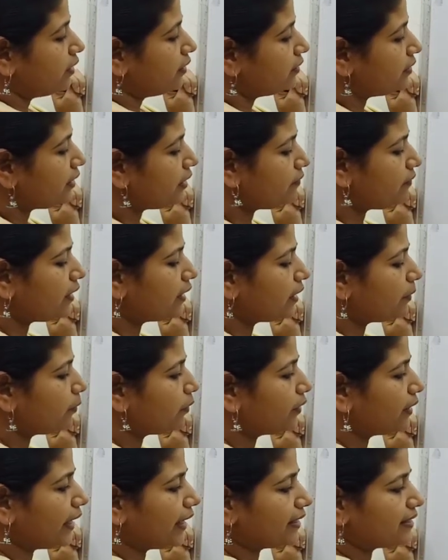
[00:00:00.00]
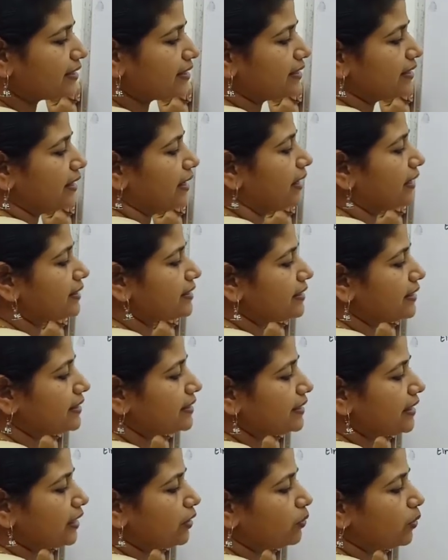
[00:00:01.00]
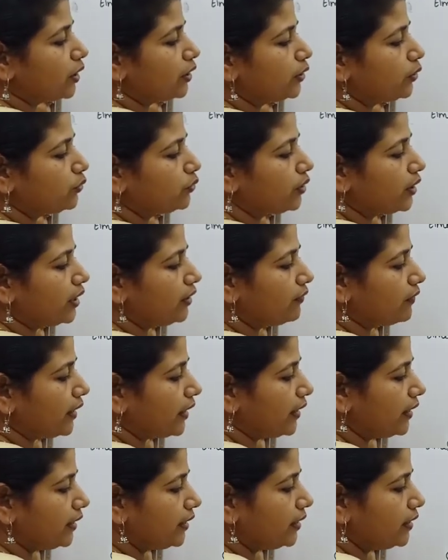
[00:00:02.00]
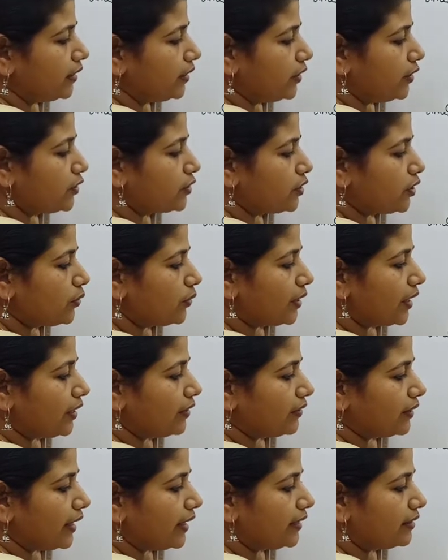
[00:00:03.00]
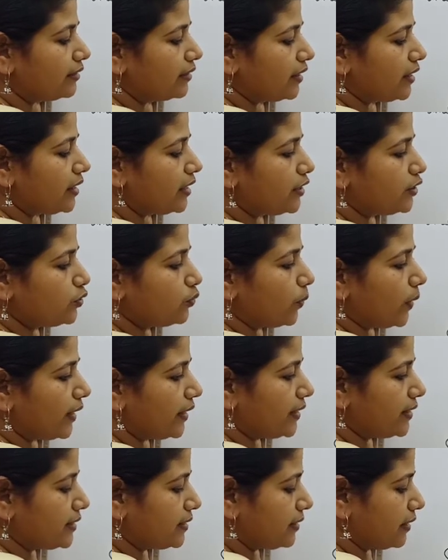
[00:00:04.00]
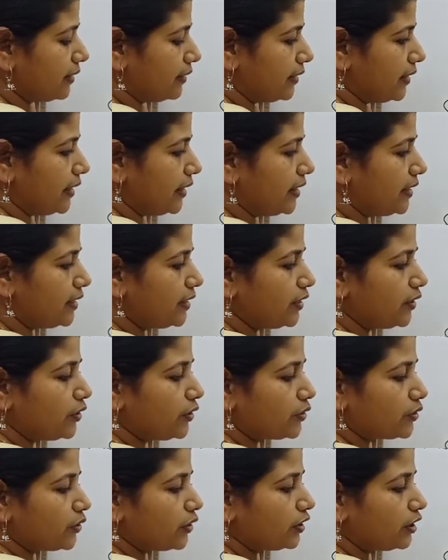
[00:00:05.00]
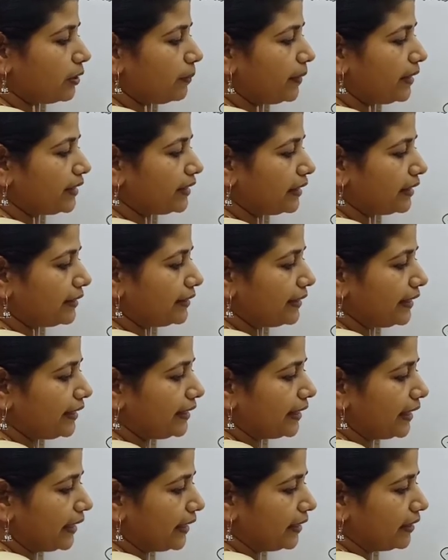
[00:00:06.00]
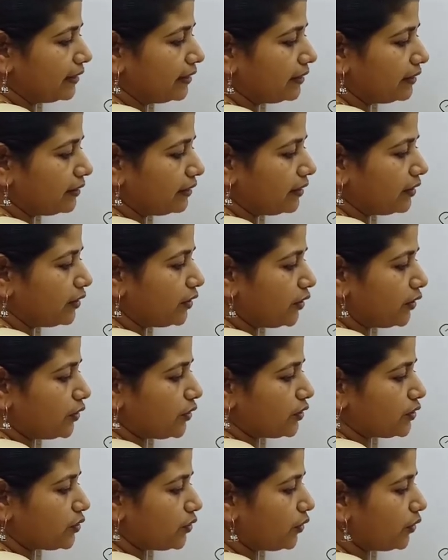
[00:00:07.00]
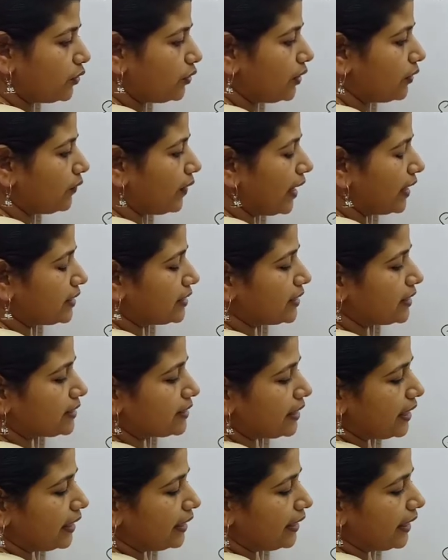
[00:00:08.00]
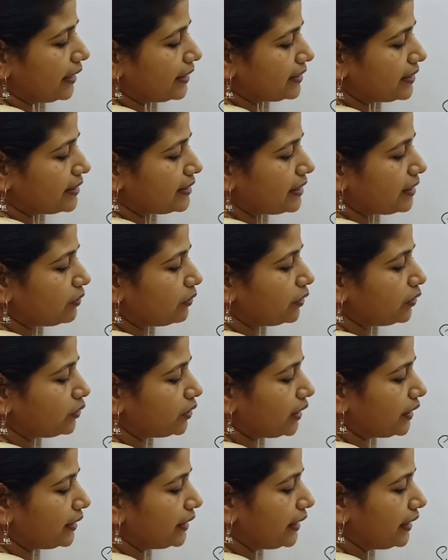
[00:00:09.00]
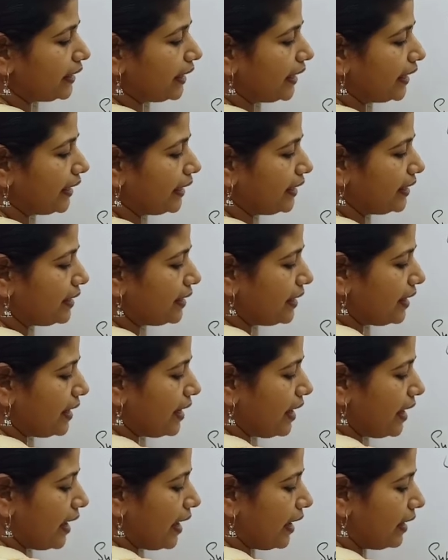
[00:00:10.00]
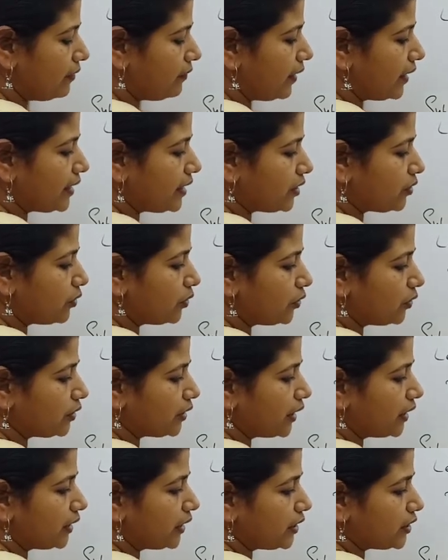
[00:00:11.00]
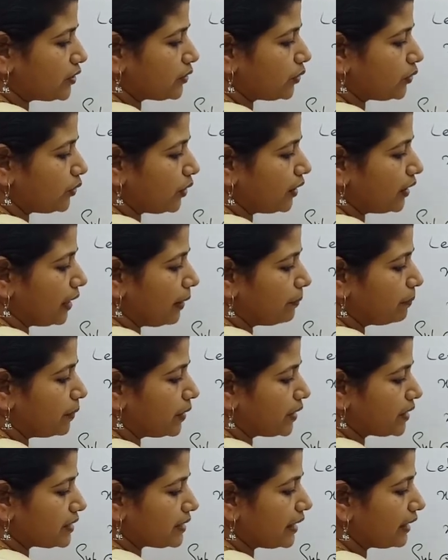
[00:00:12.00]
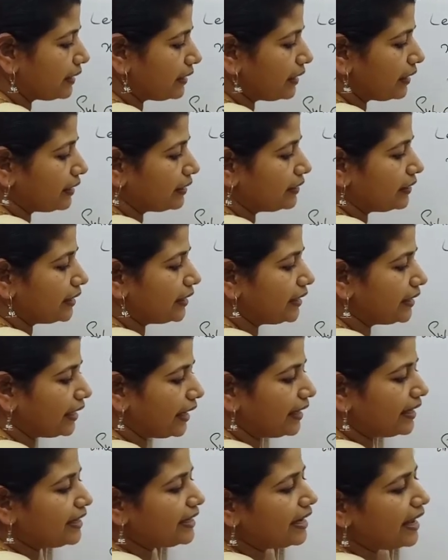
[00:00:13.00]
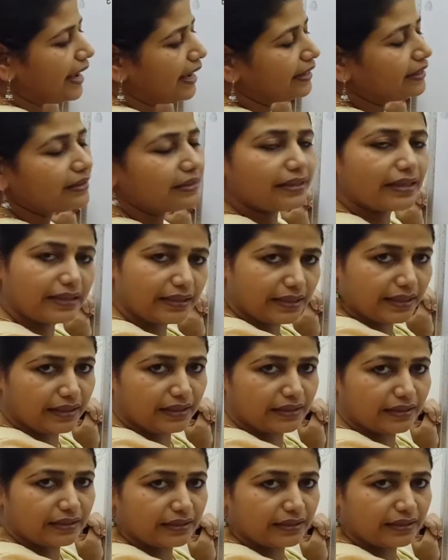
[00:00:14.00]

Then what about x? X is equal to 3y. So you can write 3 into y is 13. So it will be 39. So your answers are x is equal to 39 and y equal to 13. So your numbers are 39 and 13.